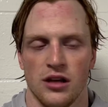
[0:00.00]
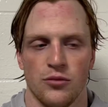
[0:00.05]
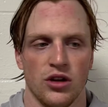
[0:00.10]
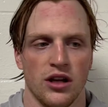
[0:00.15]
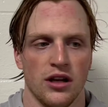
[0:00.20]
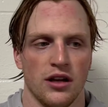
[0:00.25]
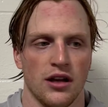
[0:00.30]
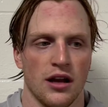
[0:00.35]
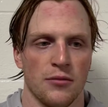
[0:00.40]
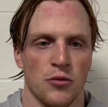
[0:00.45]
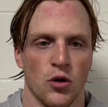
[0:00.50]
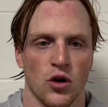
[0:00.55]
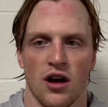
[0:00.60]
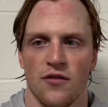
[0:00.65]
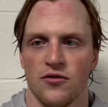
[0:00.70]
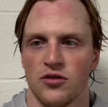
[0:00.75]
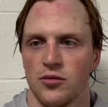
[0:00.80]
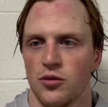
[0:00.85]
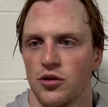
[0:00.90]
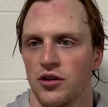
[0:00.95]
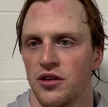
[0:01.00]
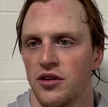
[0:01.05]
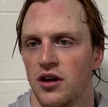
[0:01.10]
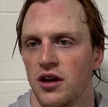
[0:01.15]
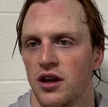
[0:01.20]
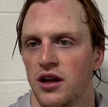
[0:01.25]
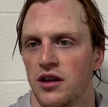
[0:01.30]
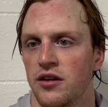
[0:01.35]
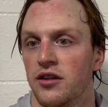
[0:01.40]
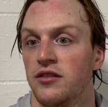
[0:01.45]
We need to get more comfortable in
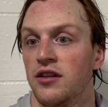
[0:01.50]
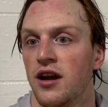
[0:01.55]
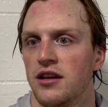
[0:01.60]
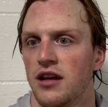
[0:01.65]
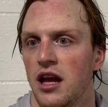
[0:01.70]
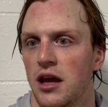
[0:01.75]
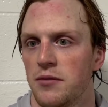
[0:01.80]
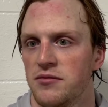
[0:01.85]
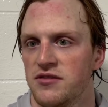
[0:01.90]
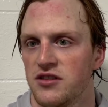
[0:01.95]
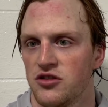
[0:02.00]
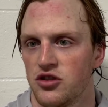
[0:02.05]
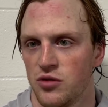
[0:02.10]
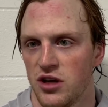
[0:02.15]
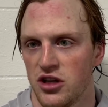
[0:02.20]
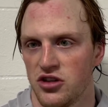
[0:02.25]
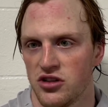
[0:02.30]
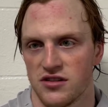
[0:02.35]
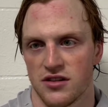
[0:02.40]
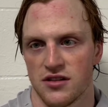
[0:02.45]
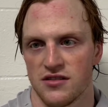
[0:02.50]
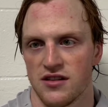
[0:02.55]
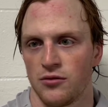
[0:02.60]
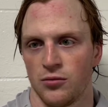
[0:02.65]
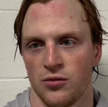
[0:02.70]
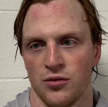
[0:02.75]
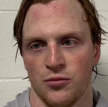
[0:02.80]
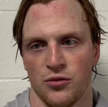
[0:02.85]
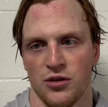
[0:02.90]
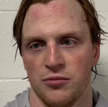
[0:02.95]
the in the tight game situations because that's
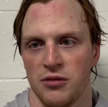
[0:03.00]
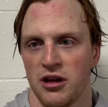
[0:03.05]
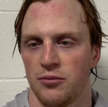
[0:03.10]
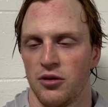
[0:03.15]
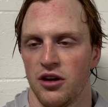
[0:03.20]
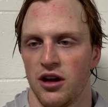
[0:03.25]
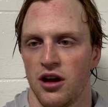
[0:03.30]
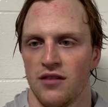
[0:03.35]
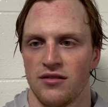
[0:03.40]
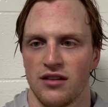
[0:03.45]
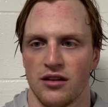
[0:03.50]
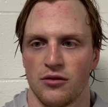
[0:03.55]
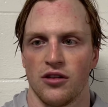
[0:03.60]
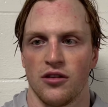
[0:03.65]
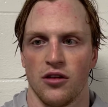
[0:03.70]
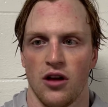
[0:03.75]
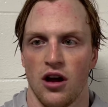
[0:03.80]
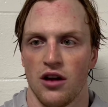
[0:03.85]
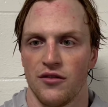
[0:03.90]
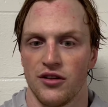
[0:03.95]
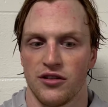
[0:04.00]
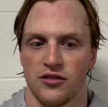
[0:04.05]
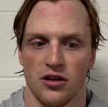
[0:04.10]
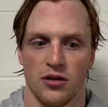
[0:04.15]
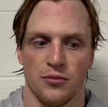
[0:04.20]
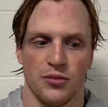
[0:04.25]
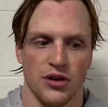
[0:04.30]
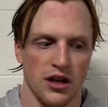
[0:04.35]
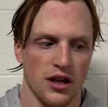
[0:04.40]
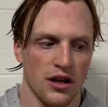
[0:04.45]
when we make playoffs. That's what a lot of it's going to
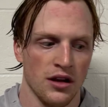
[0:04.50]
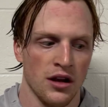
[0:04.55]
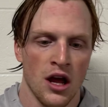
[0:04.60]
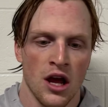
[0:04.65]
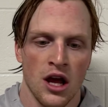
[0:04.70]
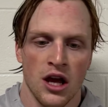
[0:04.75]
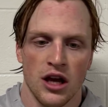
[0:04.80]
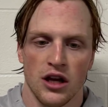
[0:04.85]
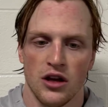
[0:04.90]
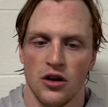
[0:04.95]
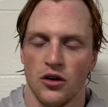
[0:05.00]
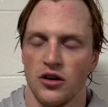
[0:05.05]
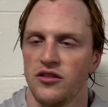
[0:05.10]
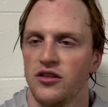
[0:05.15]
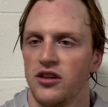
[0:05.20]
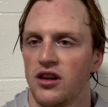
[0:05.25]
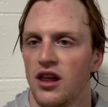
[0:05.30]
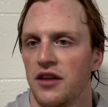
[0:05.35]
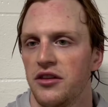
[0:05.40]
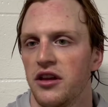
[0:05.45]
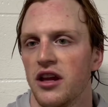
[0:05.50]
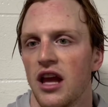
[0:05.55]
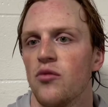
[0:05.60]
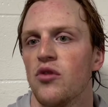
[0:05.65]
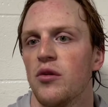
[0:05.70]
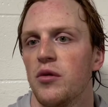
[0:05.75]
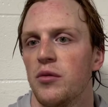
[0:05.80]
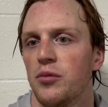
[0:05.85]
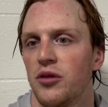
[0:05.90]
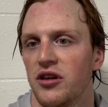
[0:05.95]
be. And you know, you see that the games
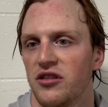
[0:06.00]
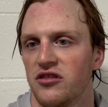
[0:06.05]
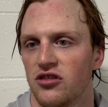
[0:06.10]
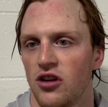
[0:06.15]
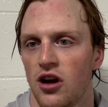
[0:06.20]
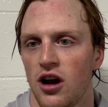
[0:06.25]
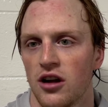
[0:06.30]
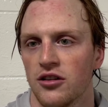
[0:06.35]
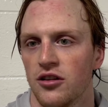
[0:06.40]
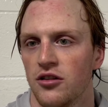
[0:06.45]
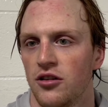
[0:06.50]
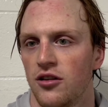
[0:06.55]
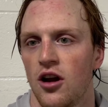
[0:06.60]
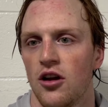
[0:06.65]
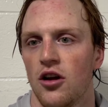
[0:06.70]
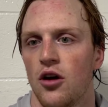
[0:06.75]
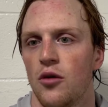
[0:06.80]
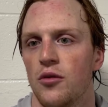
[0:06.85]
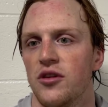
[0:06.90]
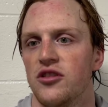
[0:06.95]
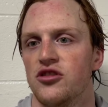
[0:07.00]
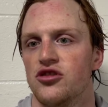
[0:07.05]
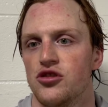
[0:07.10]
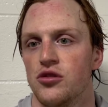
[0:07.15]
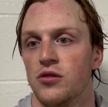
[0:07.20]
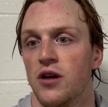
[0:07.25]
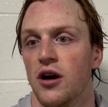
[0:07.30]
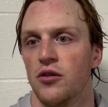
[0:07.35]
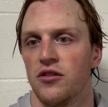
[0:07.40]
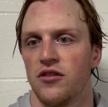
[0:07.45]
that we play Stockton, they're not always
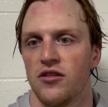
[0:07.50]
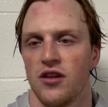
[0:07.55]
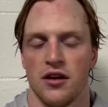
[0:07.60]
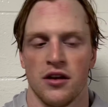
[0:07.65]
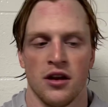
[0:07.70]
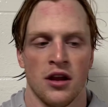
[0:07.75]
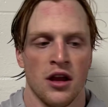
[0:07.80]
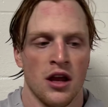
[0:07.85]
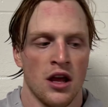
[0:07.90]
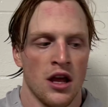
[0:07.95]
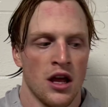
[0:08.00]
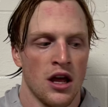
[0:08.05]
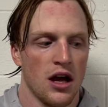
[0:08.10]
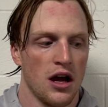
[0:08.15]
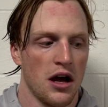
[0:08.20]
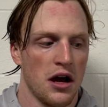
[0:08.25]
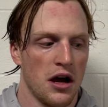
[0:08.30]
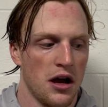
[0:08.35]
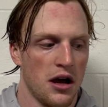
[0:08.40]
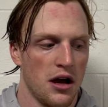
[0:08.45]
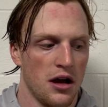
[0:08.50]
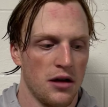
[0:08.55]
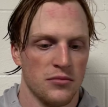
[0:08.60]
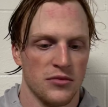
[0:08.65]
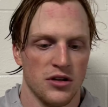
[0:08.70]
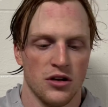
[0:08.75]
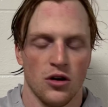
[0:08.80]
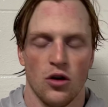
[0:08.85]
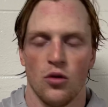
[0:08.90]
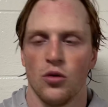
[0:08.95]
shootouts. And um,
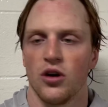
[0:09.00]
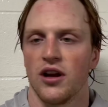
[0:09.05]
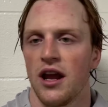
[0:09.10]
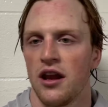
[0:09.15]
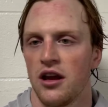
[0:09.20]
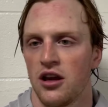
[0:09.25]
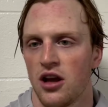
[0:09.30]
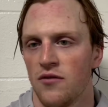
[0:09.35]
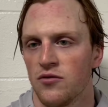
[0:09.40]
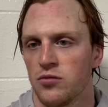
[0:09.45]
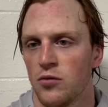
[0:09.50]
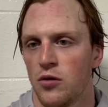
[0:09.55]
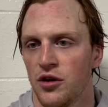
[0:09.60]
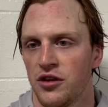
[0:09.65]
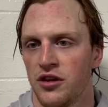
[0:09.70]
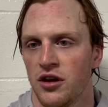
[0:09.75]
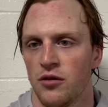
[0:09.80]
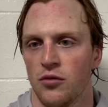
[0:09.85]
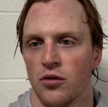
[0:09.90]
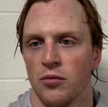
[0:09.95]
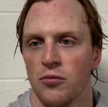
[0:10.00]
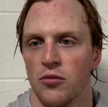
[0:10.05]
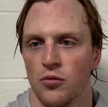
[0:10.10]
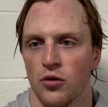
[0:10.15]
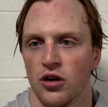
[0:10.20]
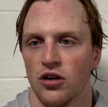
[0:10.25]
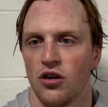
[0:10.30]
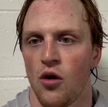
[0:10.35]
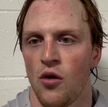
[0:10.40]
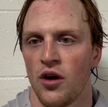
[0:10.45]
you know, we're getting comfortable with it. We're, we're
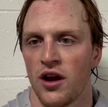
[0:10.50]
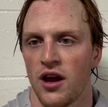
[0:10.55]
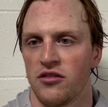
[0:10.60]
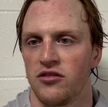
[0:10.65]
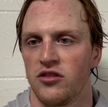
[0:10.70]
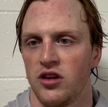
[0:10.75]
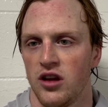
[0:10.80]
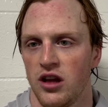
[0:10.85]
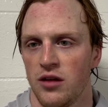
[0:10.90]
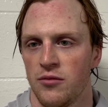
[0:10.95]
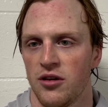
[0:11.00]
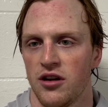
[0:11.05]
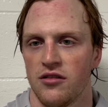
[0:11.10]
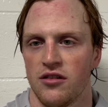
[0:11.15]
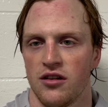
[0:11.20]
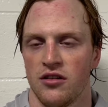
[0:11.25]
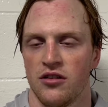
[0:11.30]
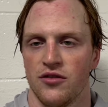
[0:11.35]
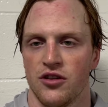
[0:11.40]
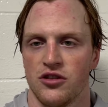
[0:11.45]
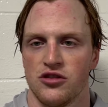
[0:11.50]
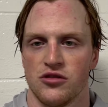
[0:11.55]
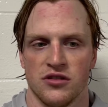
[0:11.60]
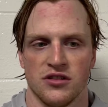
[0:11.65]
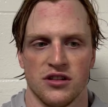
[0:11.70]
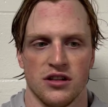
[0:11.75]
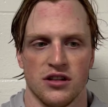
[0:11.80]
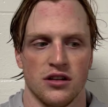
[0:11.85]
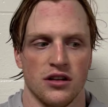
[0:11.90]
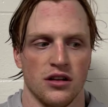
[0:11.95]
growing as a team and as individuals,
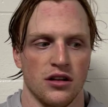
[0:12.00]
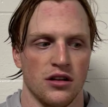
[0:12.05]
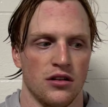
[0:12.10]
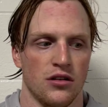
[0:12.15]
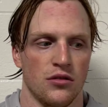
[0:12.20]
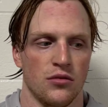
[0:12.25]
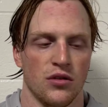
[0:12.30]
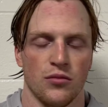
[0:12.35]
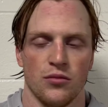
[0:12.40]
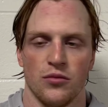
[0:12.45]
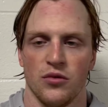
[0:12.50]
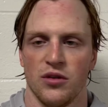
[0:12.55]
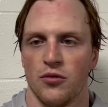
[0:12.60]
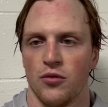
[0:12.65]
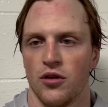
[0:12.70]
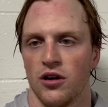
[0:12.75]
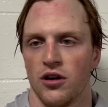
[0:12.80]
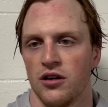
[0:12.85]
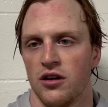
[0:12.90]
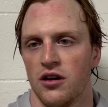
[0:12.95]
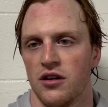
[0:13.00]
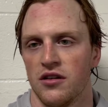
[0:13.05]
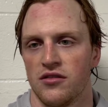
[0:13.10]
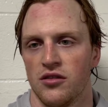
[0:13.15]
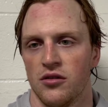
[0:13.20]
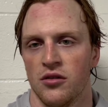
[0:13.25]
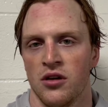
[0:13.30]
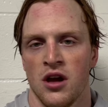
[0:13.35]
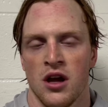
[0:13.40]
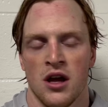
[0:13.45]
and you know, we, have been working on it. So,
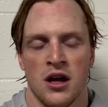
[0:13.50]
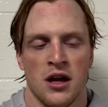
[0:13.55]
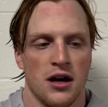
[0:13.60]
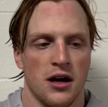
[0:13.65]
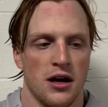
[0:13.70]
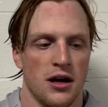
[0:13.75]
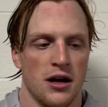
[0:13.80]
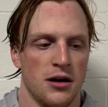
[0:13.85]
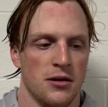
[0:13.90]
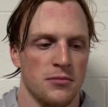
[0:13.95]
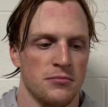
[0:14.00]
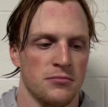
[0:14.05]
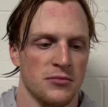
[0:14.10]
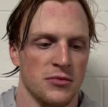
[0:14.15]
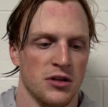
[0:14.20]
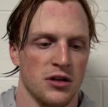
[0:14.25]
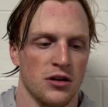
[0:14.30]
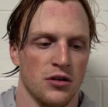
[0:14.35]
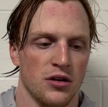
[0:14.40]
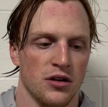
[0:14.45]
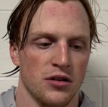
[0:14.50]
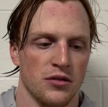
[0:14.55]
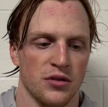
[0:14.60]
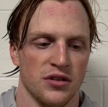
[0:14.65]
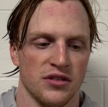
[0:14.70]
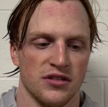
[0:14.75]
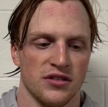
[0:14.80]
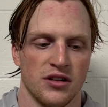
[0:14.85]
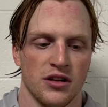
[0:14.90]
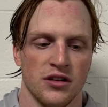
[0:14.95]
um, you know, it
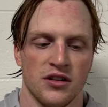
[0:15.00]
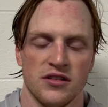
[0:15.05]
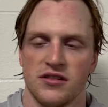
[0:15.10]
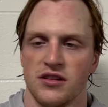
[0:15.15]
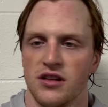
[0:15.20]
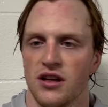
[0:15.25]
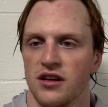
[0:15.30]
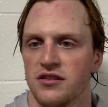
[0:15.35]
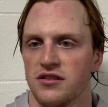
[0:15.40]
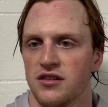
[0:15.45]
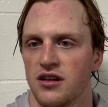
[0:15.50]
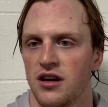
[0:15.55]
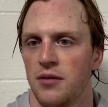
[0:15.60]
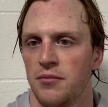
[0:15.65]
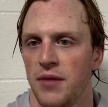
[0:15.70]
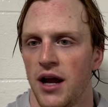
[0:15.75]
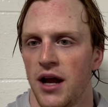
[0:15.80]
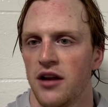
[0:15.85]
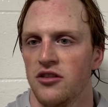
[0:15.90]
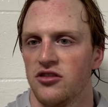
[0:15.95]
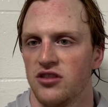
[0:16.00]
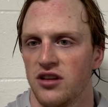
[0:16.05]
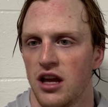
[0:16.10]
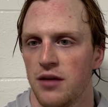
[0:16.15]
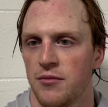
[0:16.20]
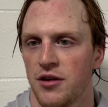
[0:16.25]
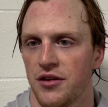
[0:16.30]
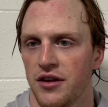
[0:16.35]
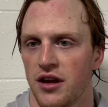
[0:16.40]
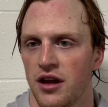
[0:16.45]
was good to see us uh, manage the game
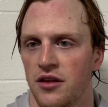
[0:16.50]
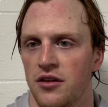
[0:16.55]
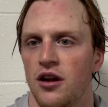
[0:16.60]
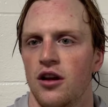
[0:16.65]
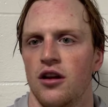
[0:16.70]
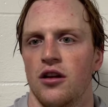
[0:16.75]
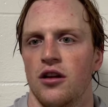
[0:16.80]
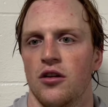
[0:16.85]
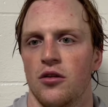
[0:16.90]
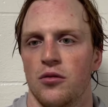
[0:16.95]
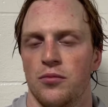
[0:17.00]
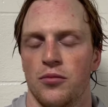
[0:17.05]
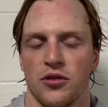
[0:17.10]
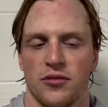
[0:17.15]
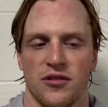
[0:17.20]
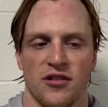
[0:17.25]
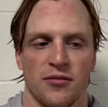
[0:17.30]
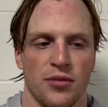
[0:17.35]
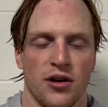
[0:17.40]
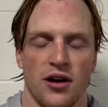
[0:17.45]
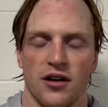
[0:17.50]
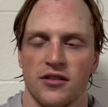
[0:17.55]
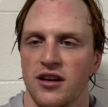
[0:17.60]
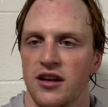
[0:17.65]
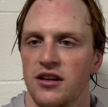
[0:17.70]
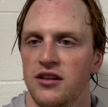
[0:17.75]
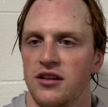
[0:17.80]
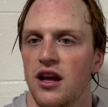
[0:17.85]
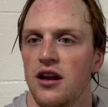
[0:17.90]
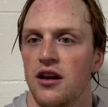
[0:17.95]
at the end there. You know, put some pucks
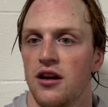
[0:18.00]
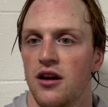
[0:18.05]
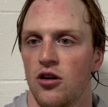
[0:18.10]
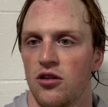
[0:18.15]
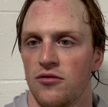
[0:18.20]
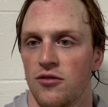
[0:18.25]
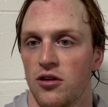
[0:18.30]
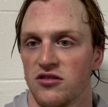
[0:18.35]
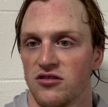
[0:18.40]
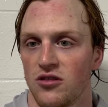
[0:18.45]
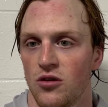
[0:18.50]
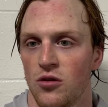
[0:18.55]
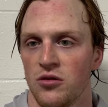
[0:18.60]
in, get it out of our zone,